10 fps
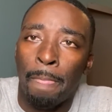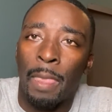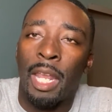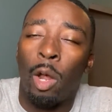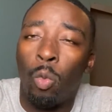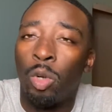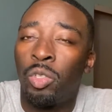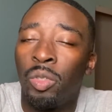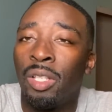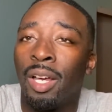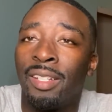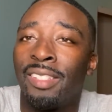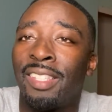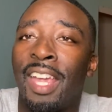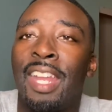And I want you to
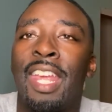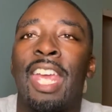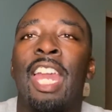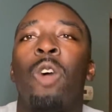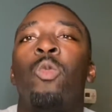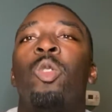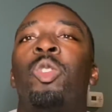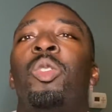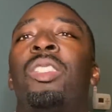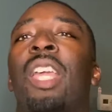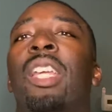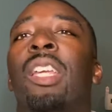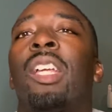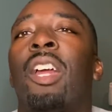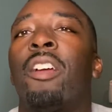understand that, and I want you to take
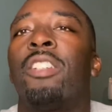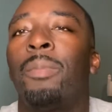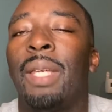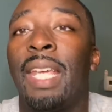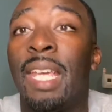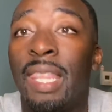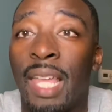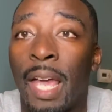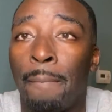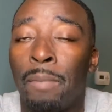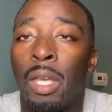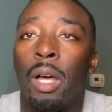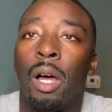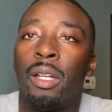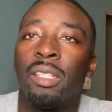encouragement in that.
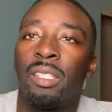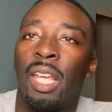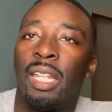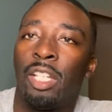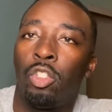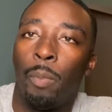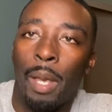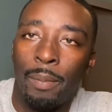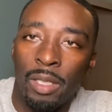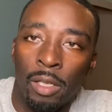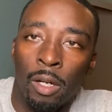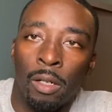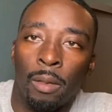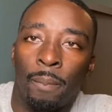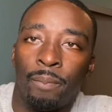Understand that you may be
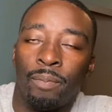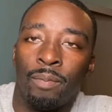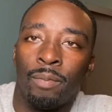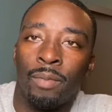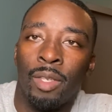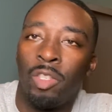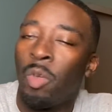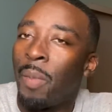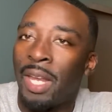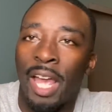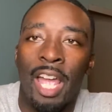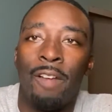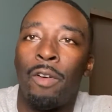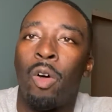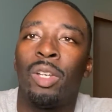young. You may not
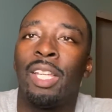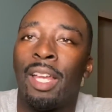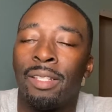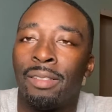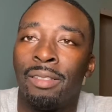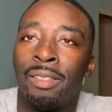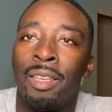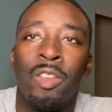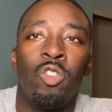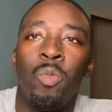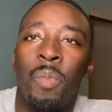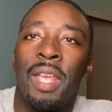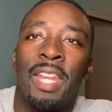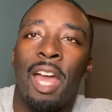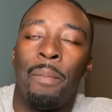have all the answers. You may
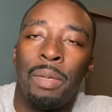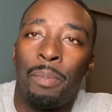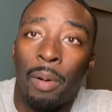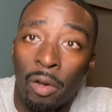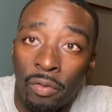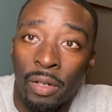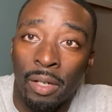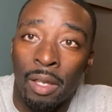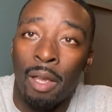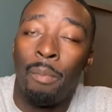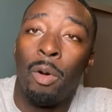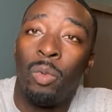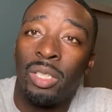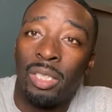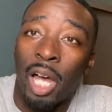not be perfect, but
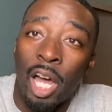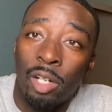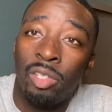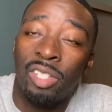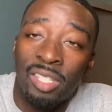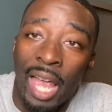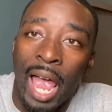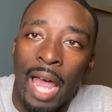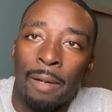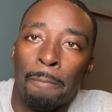with God on your side,